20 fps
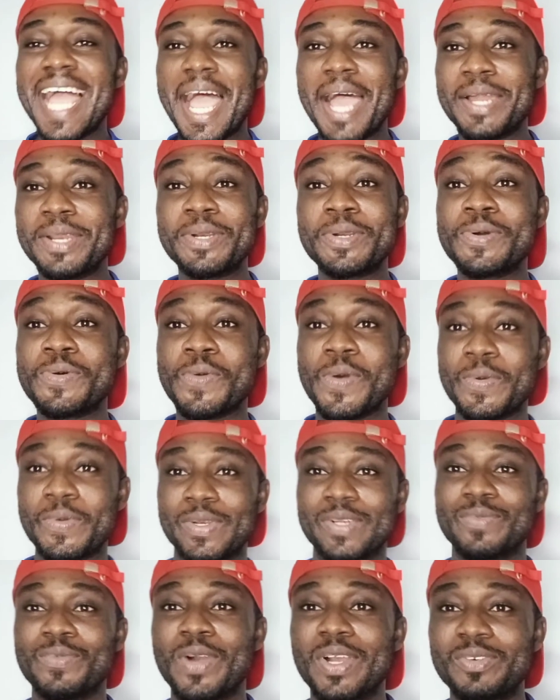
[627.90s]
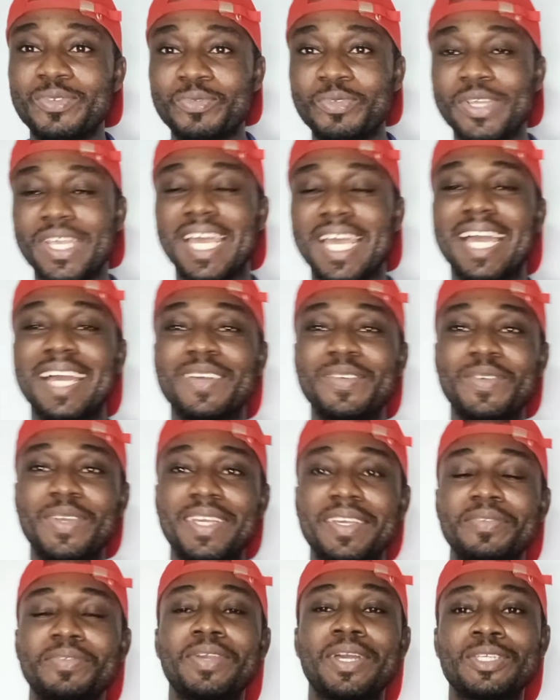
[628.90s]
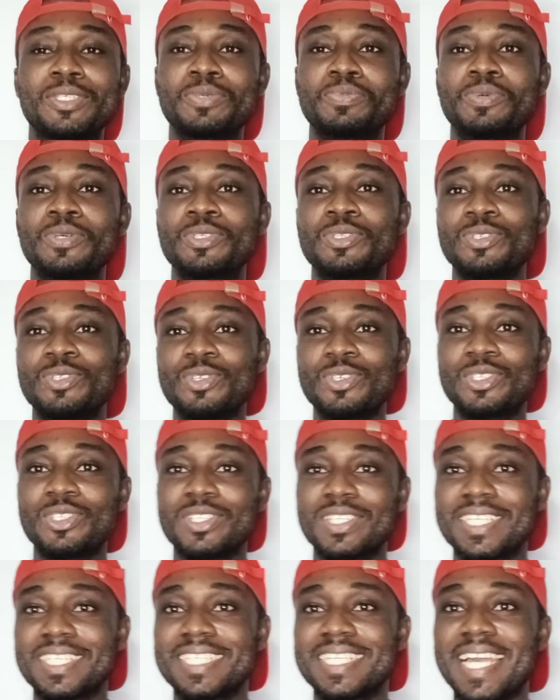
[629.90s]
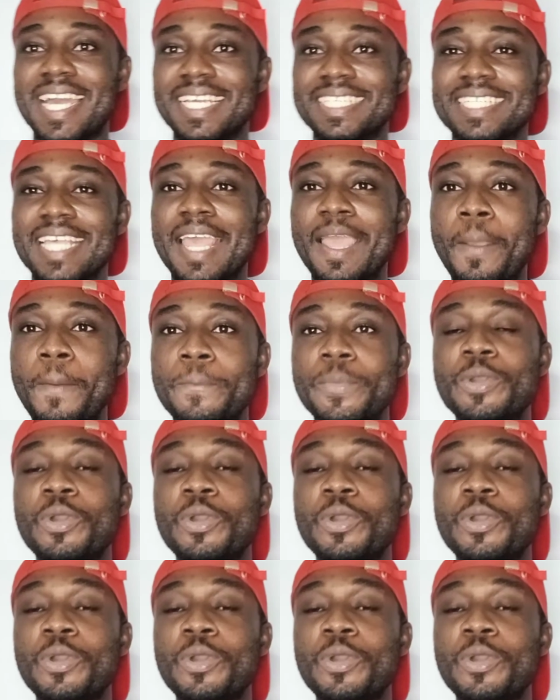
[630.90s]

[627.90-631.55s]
I don't know what we are supposed to do to these guys,